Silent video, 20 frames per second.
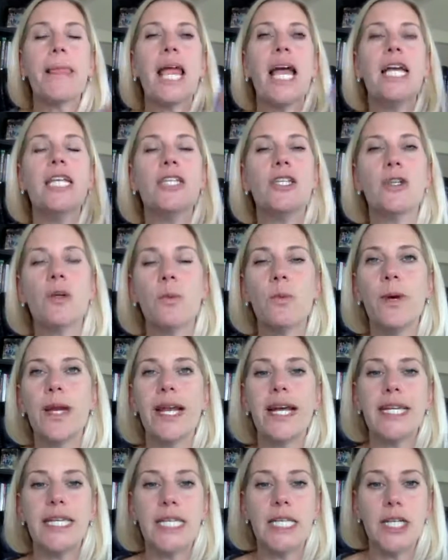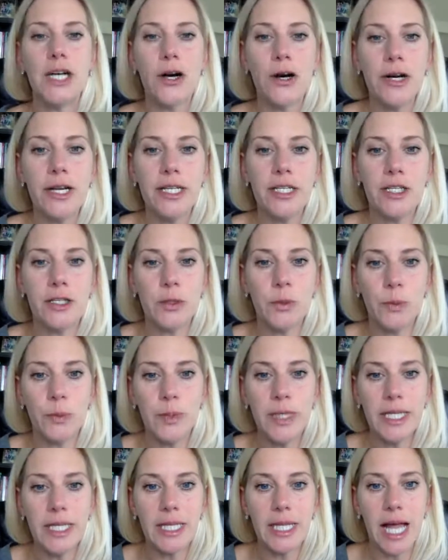And so when I started to
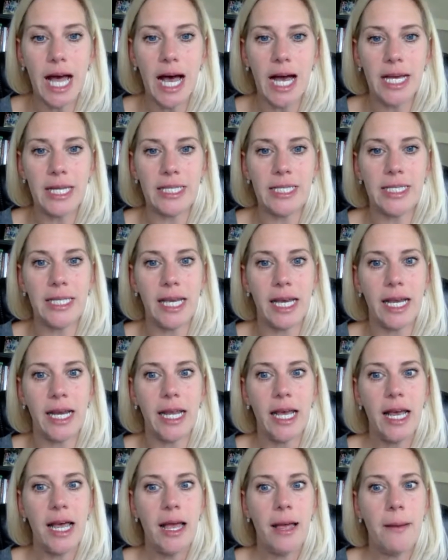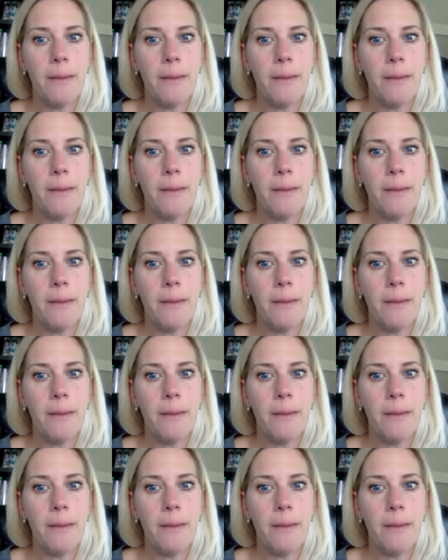realize that